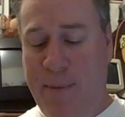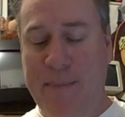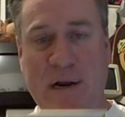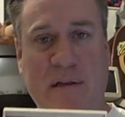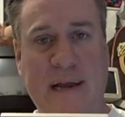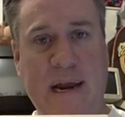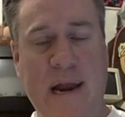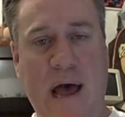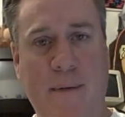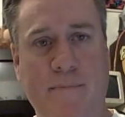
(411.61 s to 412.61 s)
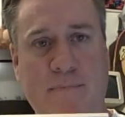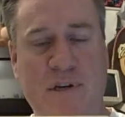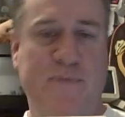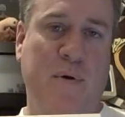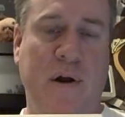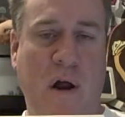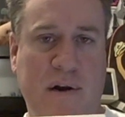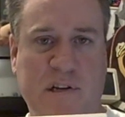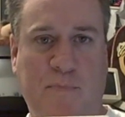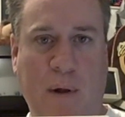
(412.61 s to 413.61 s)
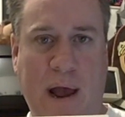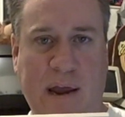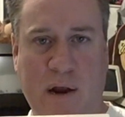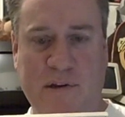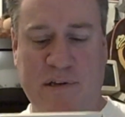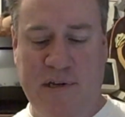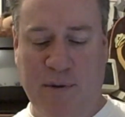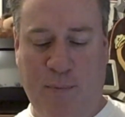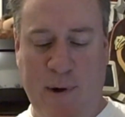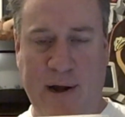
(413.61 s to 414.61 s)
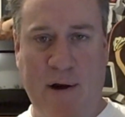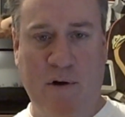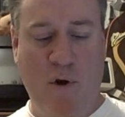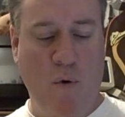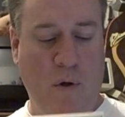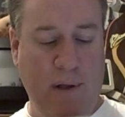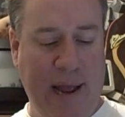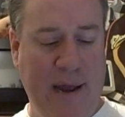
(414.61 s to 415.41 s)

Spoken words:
But I'm going to clean it up and just put it on display. You know, it's still pretty darn cool.